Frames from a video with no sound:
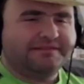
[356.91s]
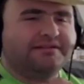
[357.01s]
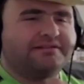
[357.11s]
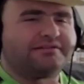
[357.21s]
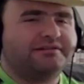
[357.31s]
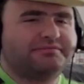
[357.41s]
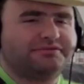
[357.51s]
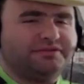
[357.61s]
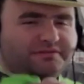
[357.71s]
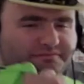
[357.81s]
Oh, you're on
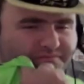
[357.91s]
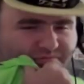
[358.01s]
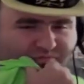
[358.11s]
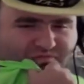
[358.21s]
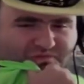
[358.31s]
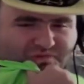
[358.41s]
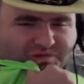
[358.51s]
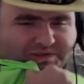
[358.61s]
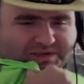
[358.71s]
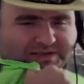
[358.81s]
patrol.
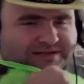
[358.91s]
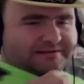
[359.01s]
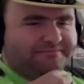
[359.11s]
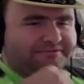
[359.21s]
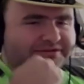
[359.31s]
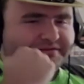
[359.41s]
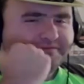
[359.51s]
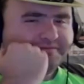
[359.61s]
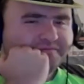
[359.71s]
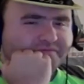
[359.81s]
Oh, yeah, I'm patrol.